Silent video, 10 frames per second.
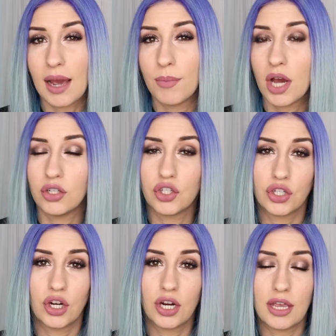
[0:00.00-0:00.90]
I'm not
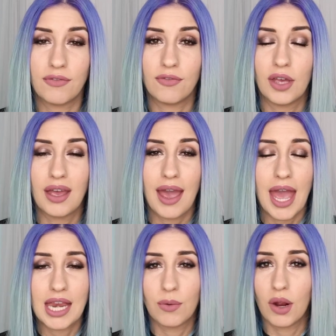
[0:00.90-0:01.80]
sure if
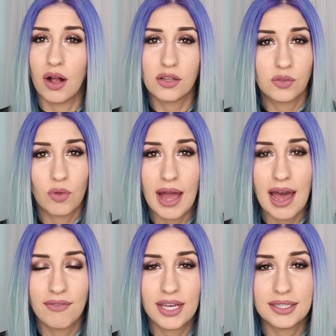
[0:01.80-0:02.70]
anywhere else will
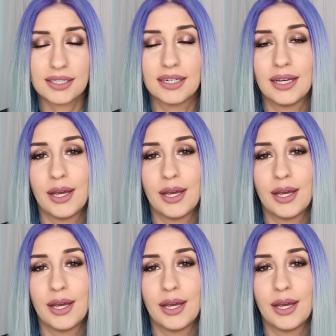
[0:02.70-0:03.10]
have it,